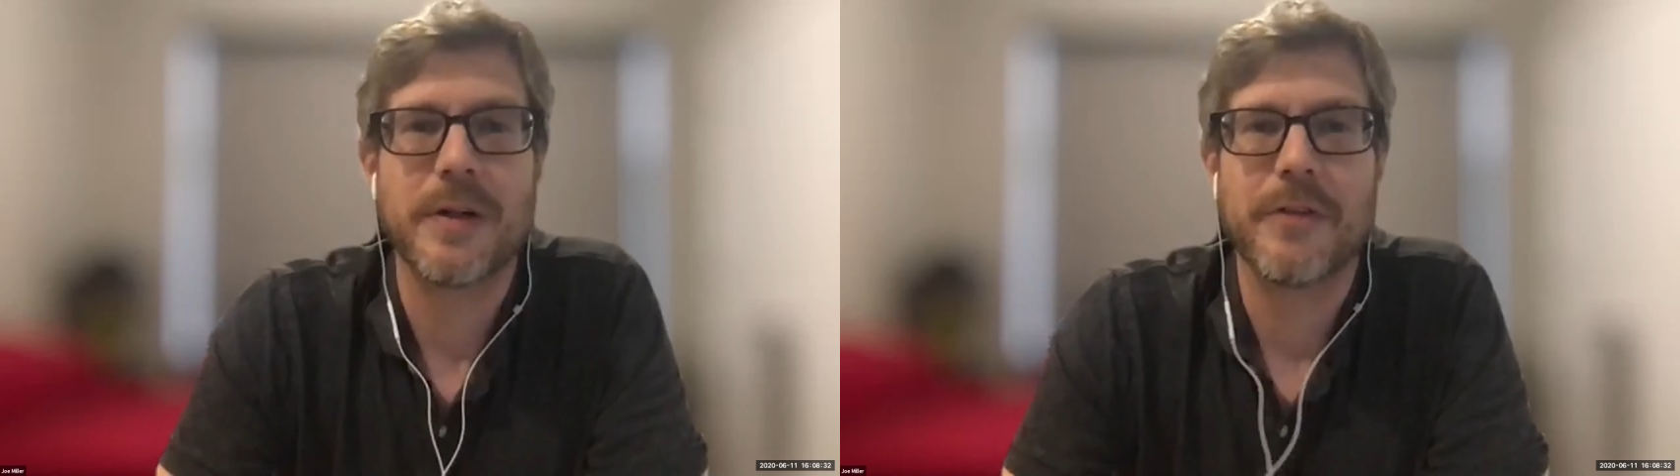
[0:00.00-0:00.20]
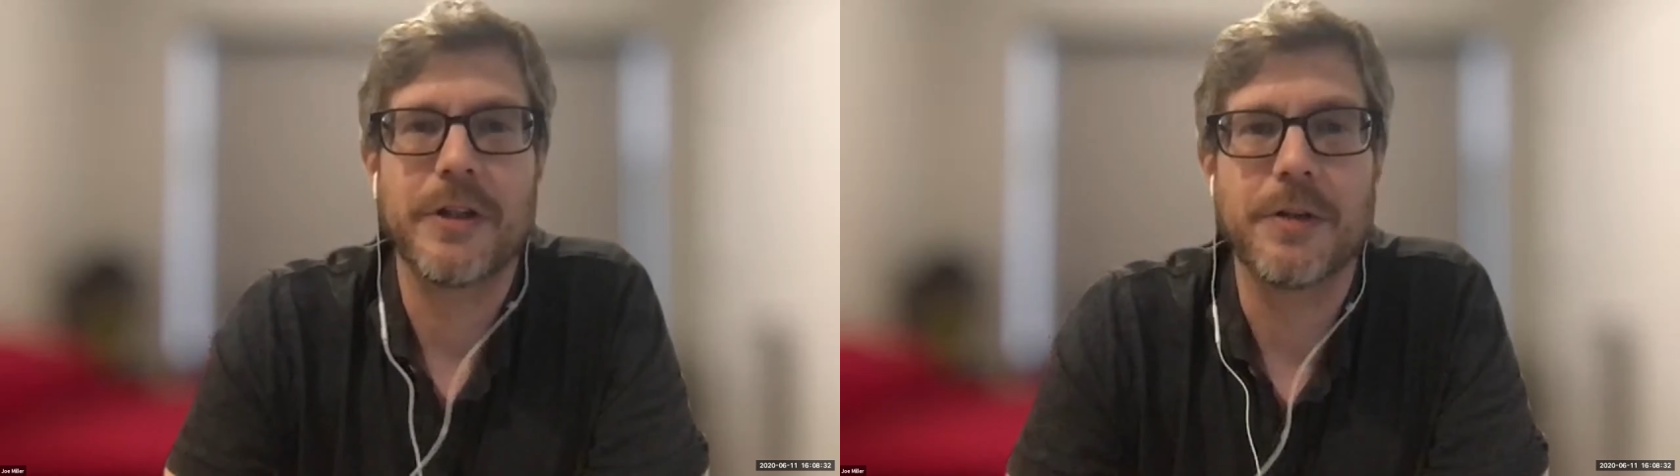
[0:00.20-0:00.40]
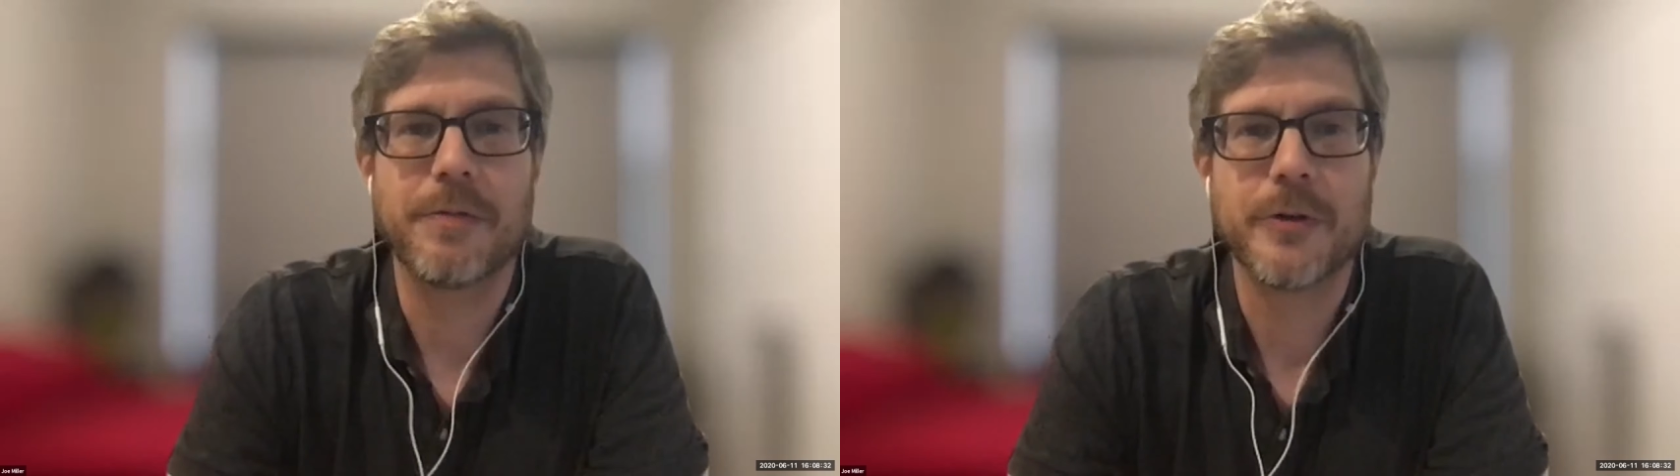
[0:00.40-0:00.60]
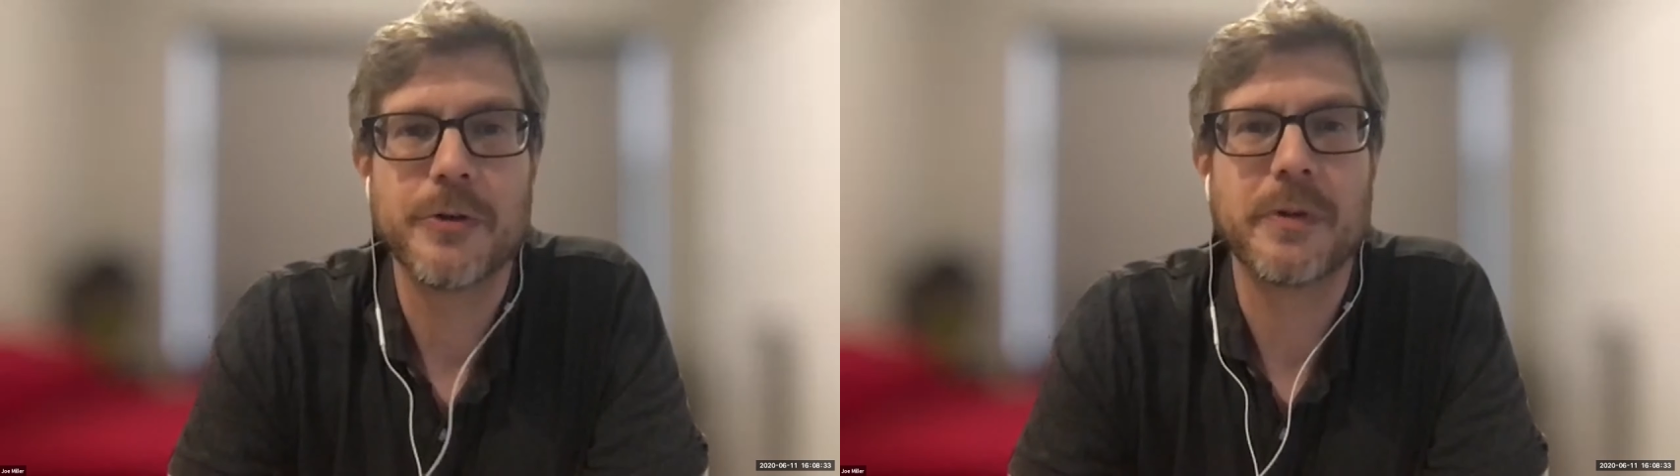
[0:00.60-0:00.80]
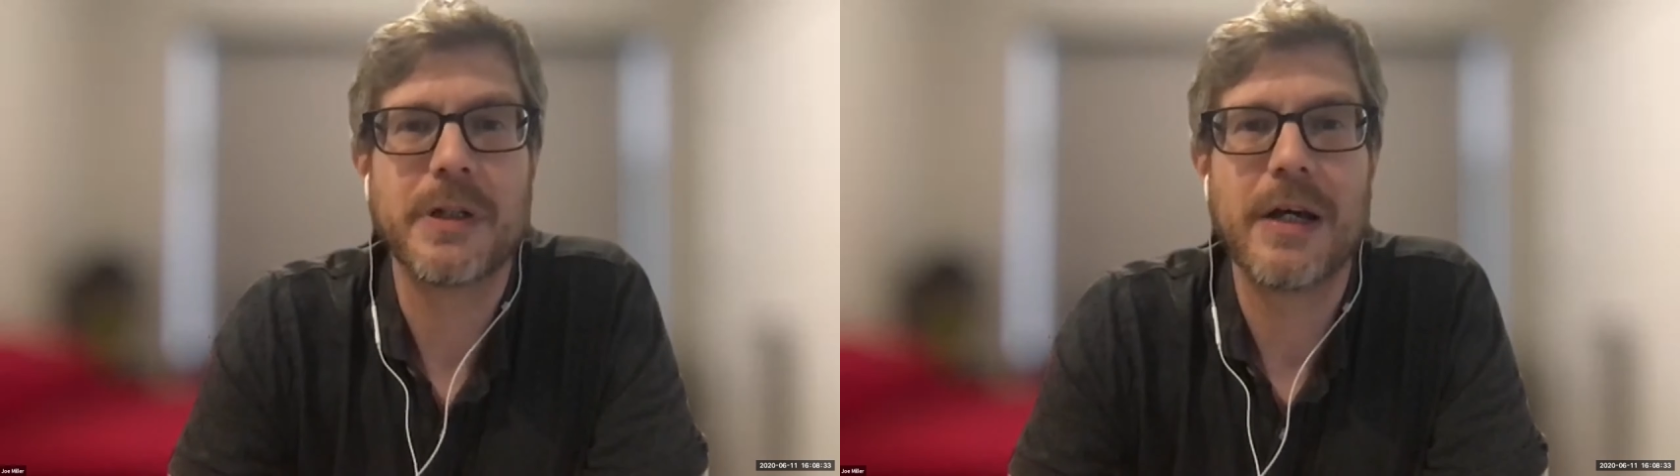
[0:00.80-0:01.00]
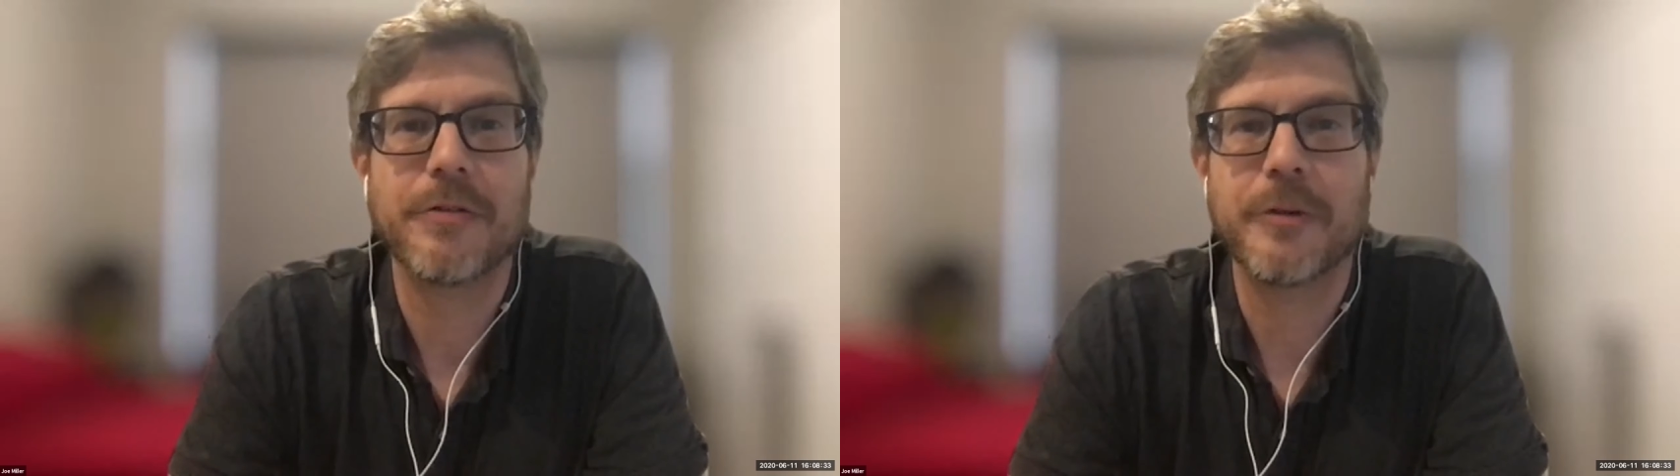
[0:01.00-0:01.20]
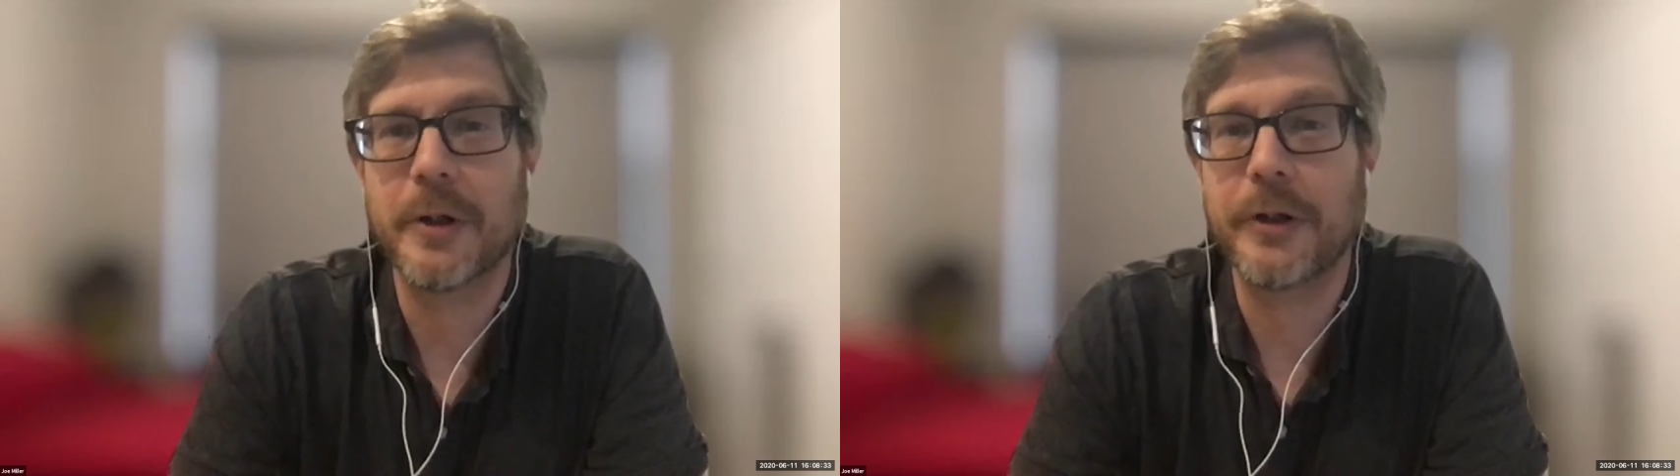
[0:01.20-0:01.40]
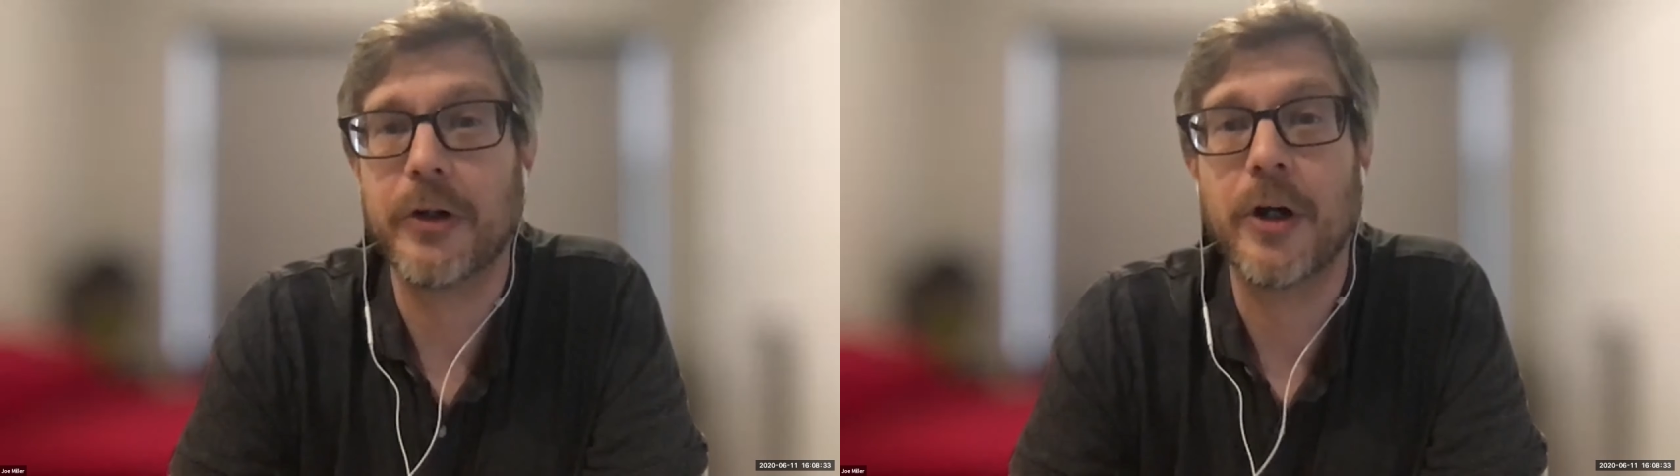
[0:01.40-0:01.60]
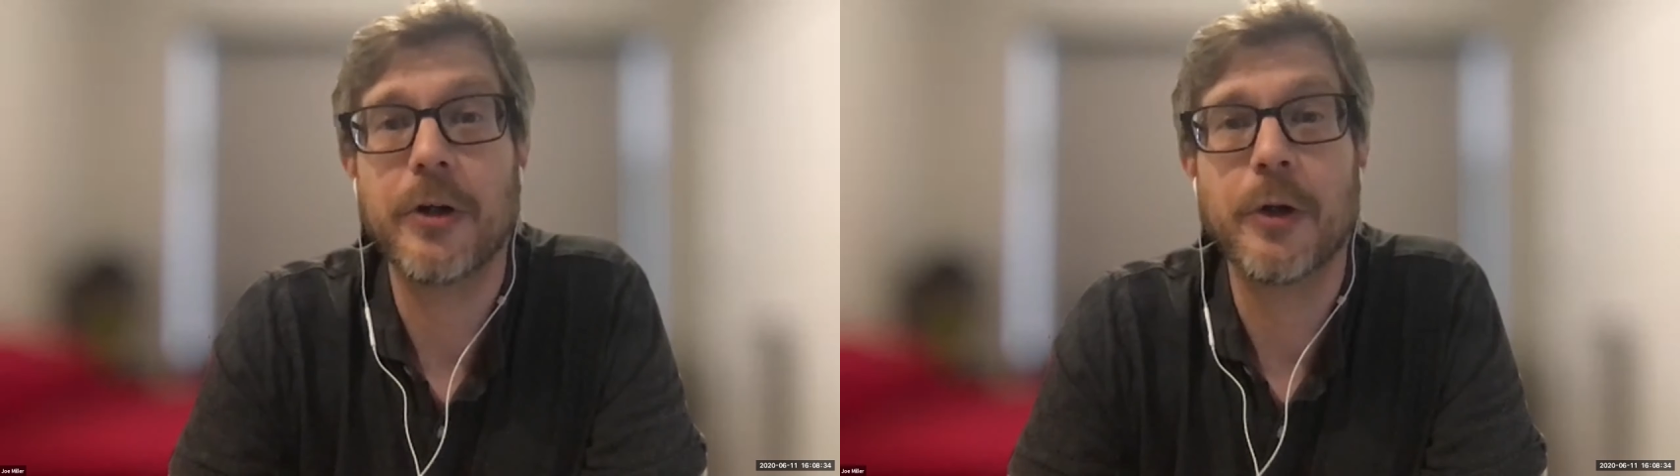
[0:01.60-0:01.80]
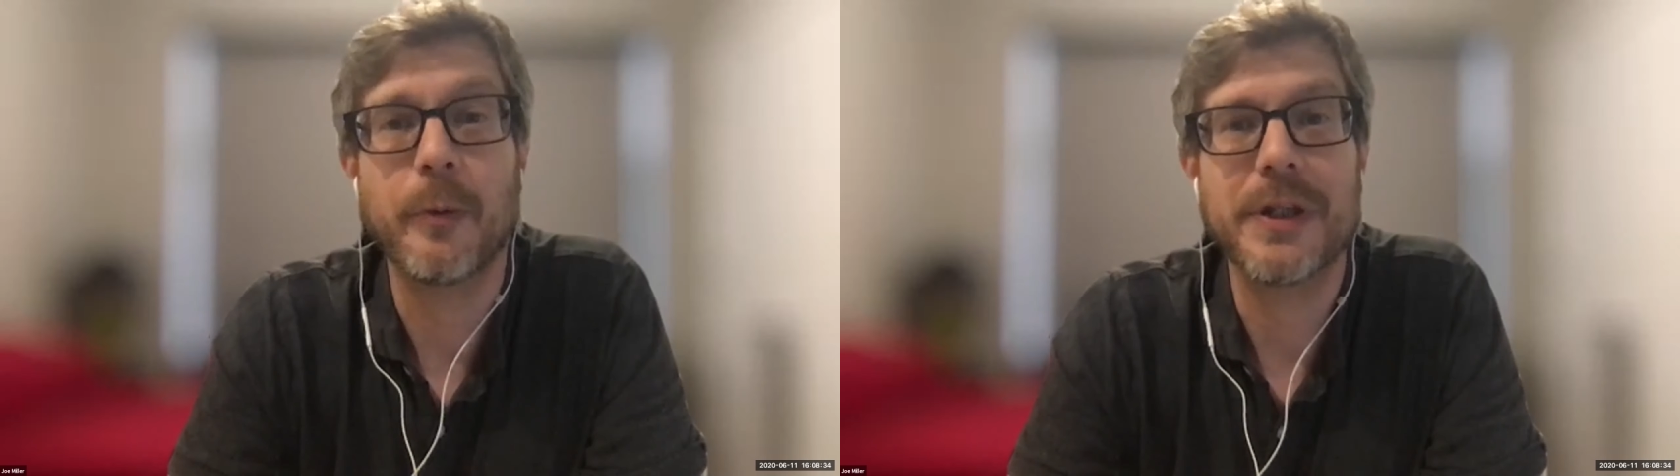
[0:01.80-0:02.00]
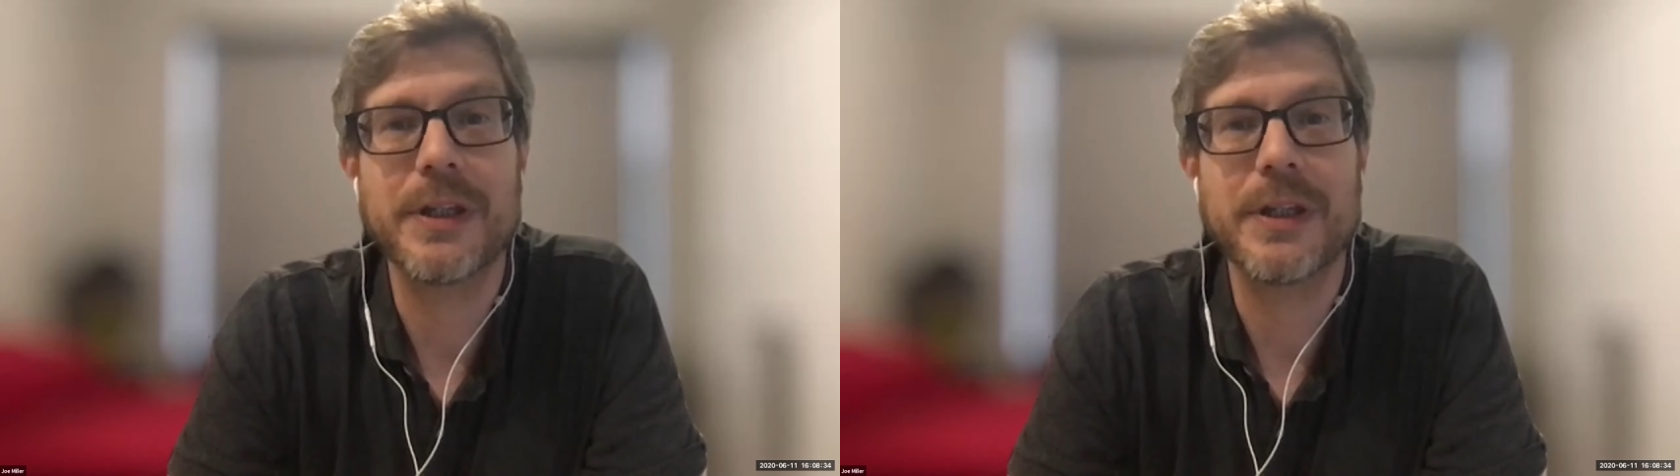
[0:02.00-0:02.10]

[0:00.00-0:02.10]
the first one, how familiar are you with